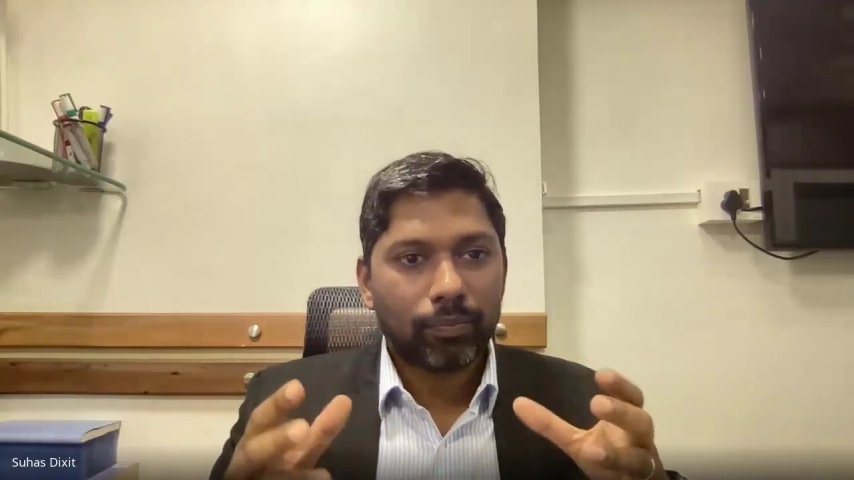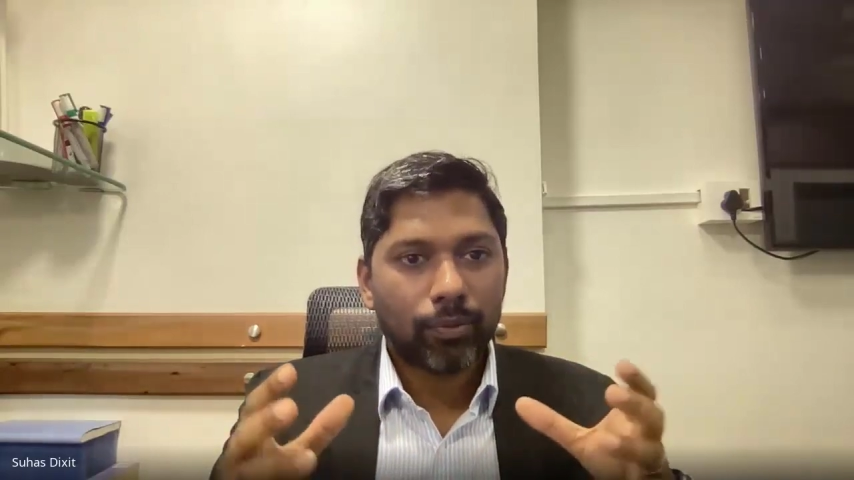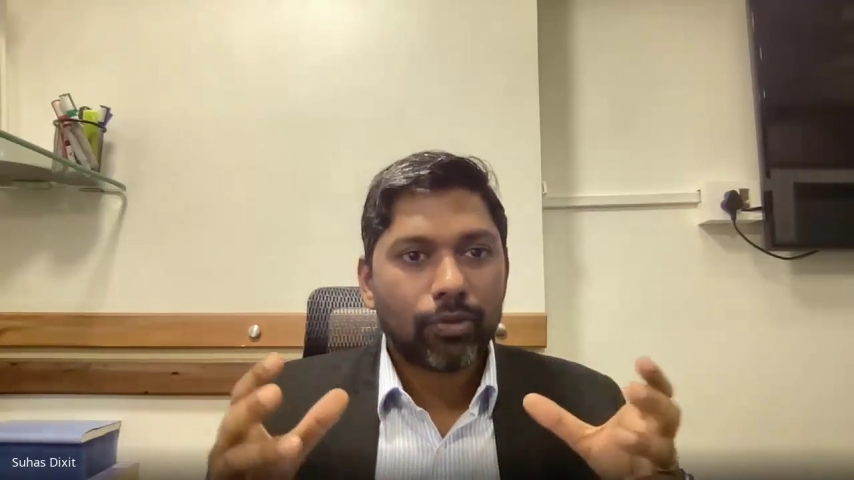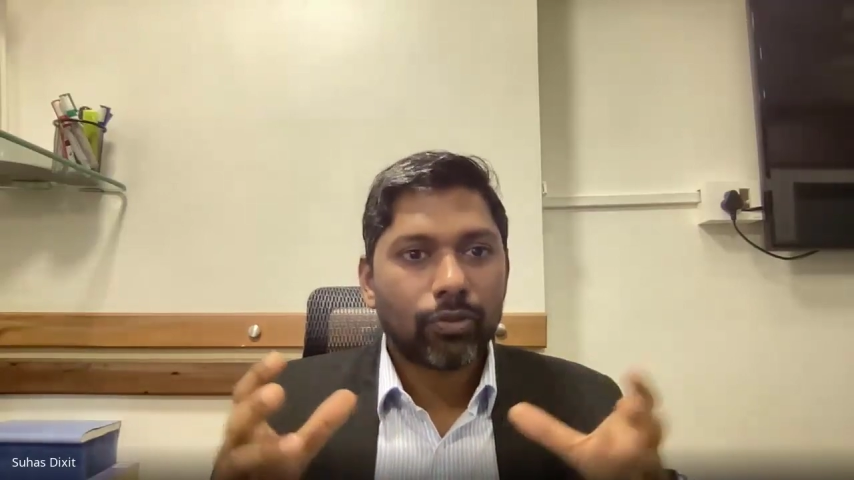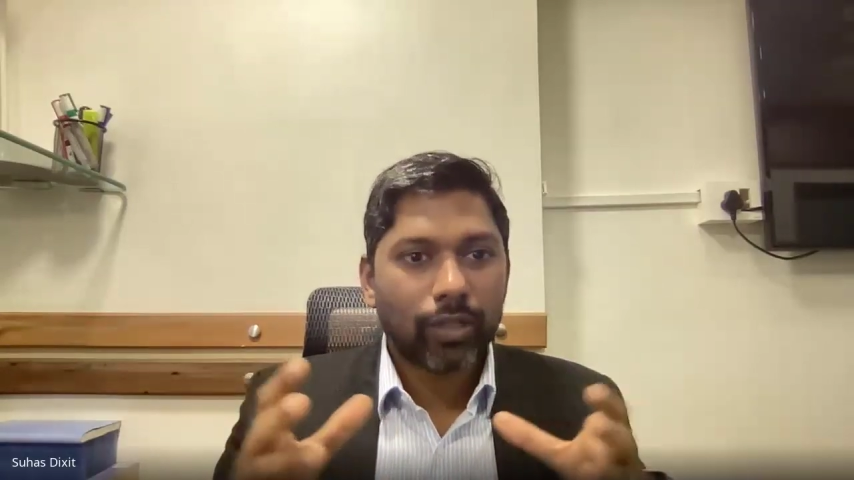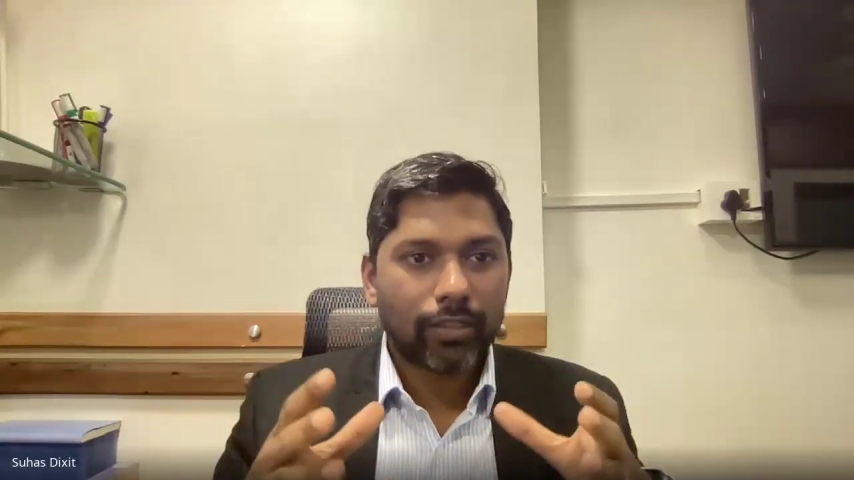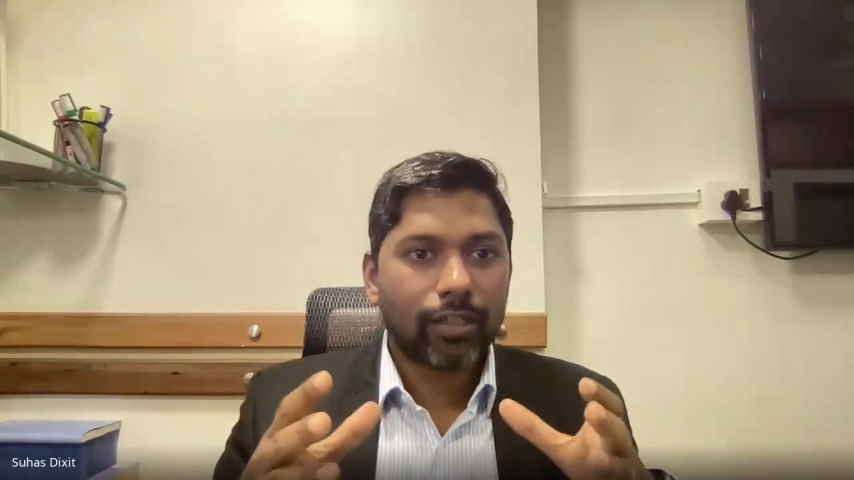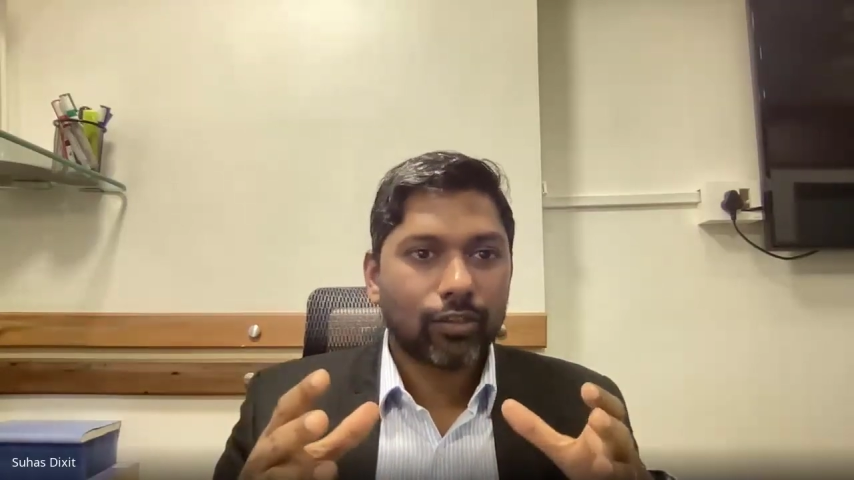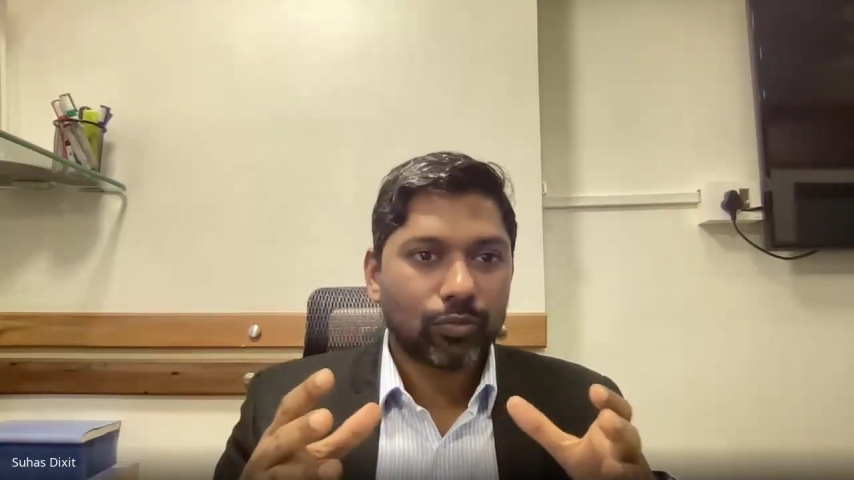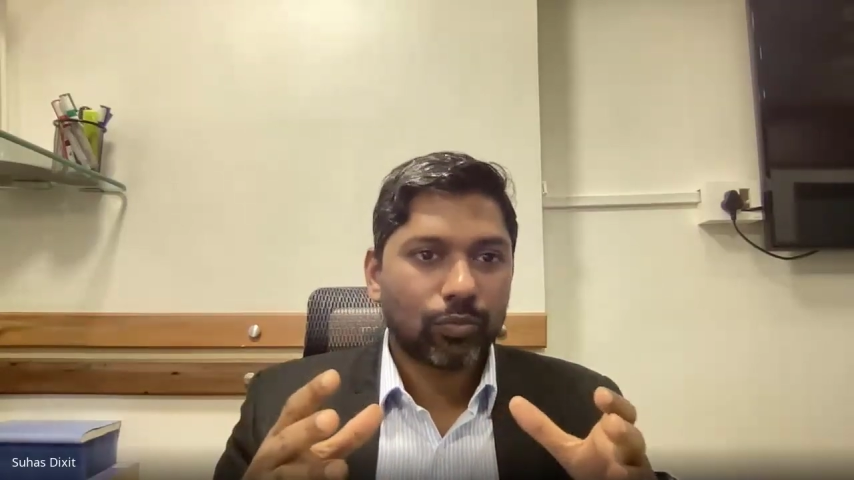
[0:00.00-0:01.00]
put
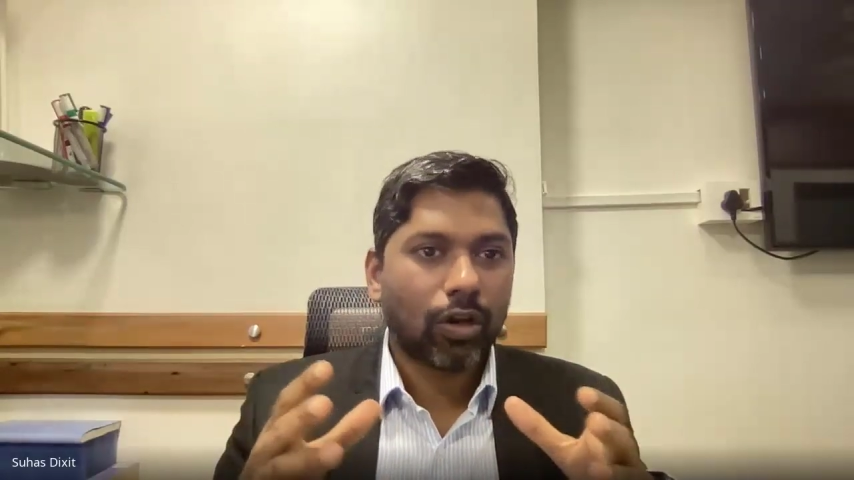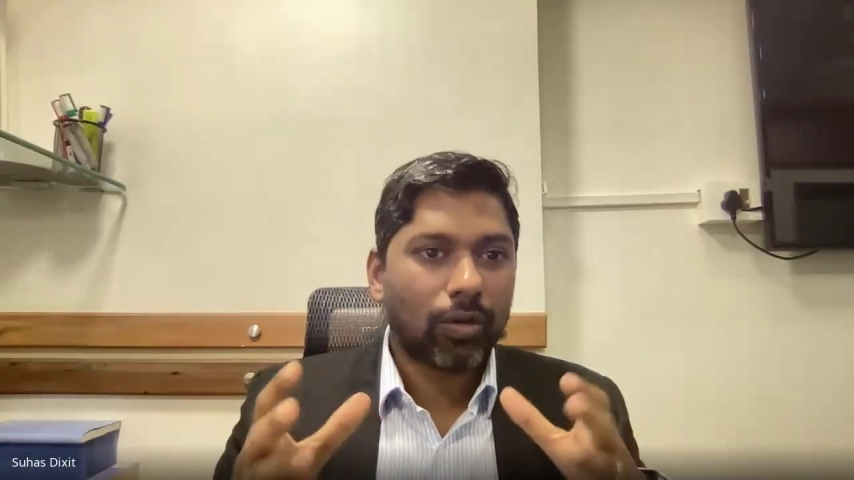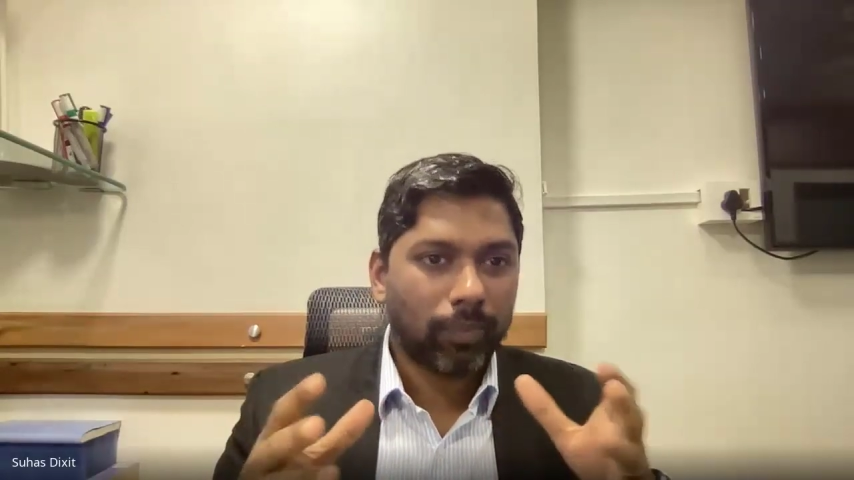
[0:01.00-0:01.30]
together a small